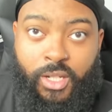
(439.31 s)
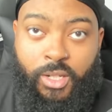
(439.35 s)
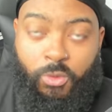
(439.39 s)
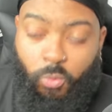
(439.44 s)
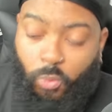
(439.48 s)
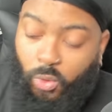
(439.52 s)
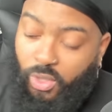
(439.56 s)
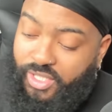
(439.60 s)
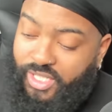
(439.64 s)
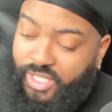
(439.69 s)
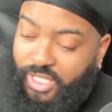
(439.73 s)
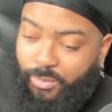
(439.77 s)

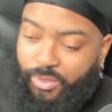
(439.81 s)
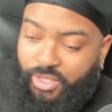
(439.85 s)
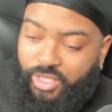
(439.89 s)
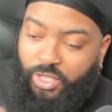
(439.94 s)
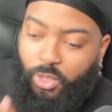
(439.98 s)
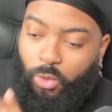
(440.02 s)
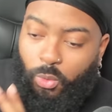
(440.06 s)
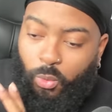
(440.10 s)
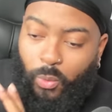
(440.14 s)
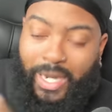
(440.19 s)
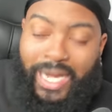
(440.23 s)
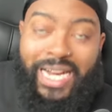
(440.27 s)
Once it was
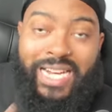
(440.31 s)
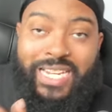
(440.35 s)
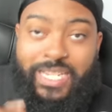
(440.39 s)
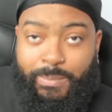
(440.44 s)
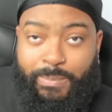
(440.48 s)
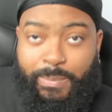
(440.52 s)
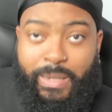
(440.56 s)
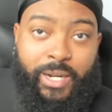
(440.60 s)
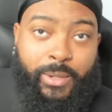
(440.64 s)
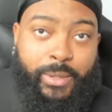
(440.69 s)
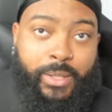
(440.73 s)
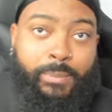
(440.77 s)
the
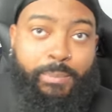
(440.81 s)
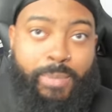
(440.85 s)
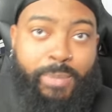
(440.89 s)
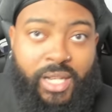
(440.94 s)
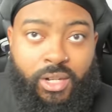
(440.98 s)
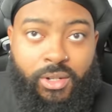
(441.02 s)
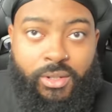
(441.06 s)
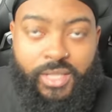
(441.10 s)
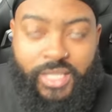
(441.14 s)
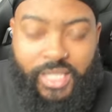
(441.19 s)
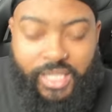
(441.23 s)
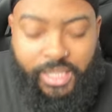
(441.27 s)
raspberry
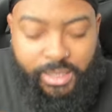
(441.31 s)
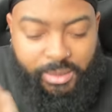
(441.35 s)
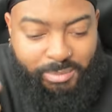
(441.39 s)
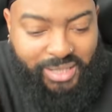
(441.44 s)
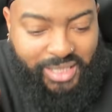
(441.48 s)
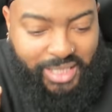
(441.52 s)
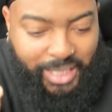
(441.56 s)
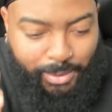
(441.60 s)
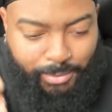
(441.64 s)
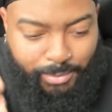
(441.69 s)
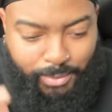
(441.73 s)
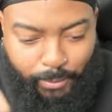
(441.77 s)
belt, then it
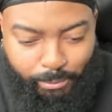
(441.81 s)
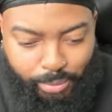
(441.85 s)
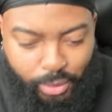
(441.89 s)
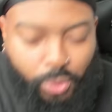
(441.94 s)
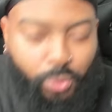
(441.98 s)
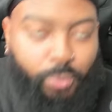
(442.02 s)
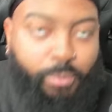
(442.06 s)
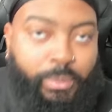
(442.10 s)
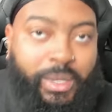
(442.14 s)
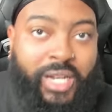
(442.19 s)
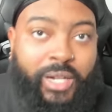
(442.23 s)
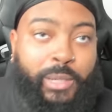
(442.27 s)
became the
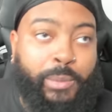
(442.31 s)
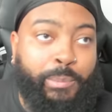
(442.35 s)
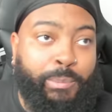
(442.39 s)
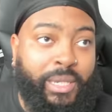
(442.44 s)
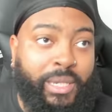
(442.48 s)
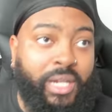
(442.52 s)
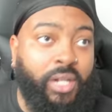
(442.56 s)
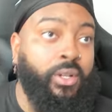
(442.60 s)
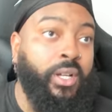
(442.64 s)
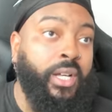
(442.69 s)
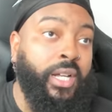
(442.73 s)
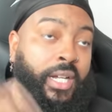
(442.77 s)
blueberry
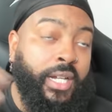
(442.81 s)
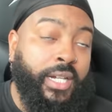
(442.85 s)
belt,